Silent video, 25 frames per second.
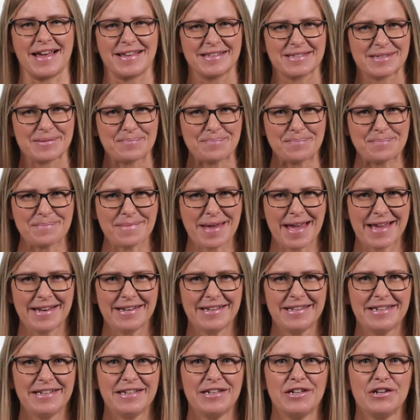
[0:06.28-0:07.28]
as
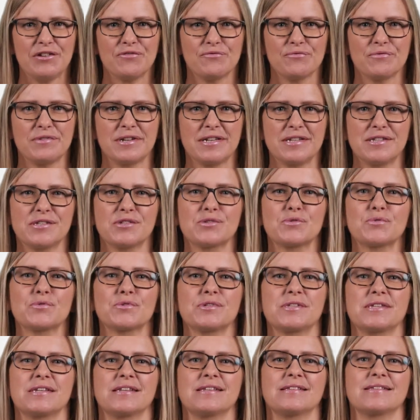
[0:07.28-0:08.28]
many
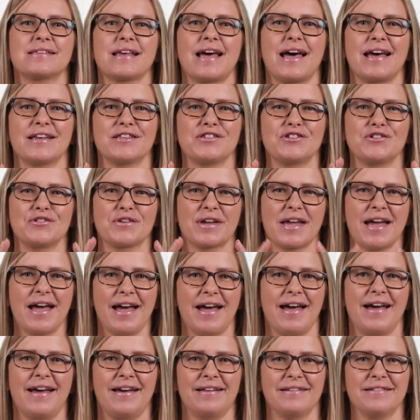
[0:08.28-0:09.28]
resources as you
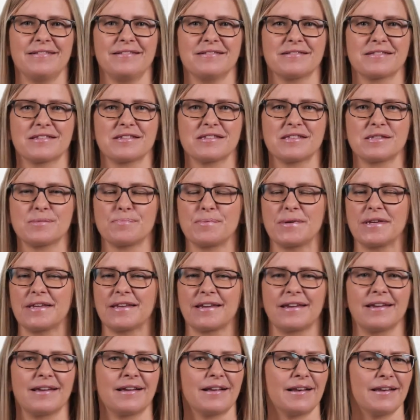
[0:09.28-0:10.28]
can to
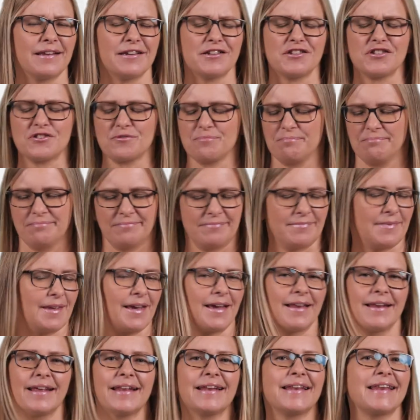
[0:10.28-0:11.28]
speak English
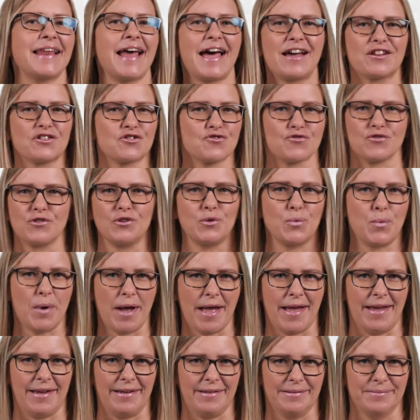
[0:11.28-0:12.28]
in a natural
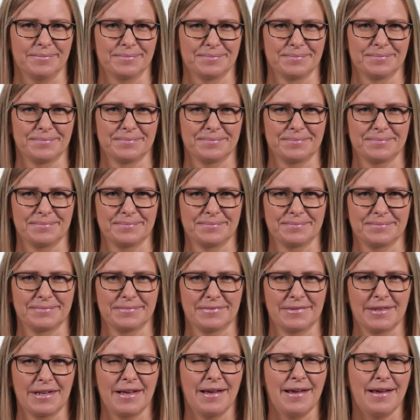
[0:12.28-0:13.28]
way.
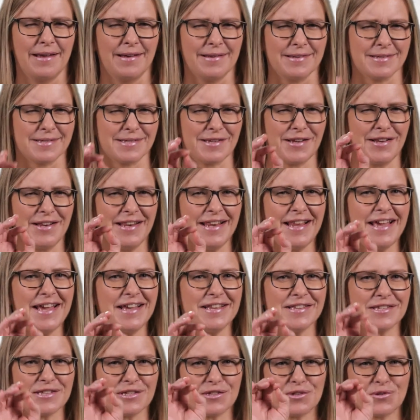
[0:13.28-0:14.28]
So
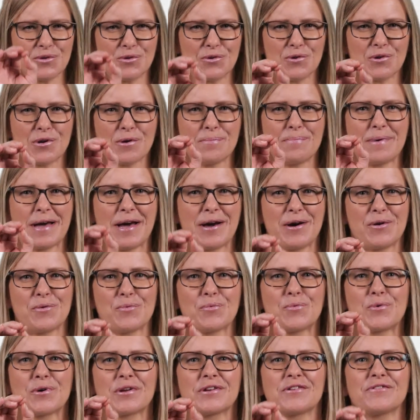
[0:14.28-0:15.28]
let's talk about
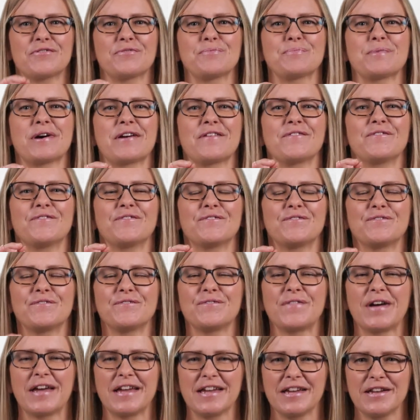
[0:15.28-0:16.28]
one of my
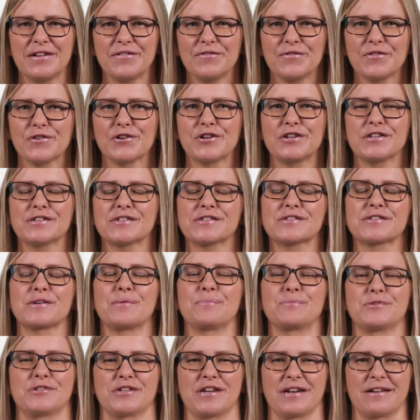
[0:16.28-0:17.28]
favourite
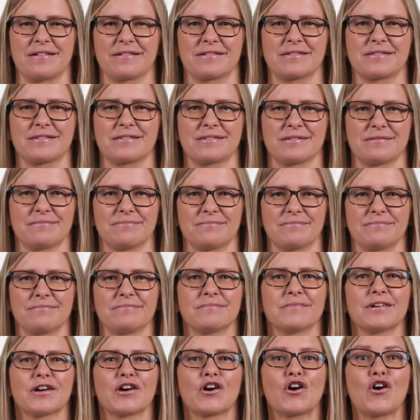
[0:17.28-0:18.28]
subjects,
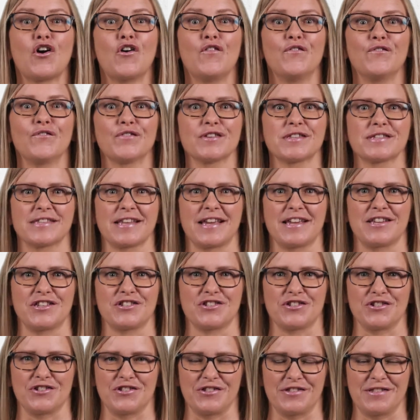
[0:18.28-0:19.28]

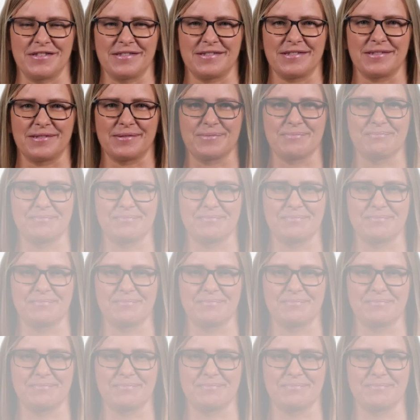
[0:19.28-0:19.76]
conversations.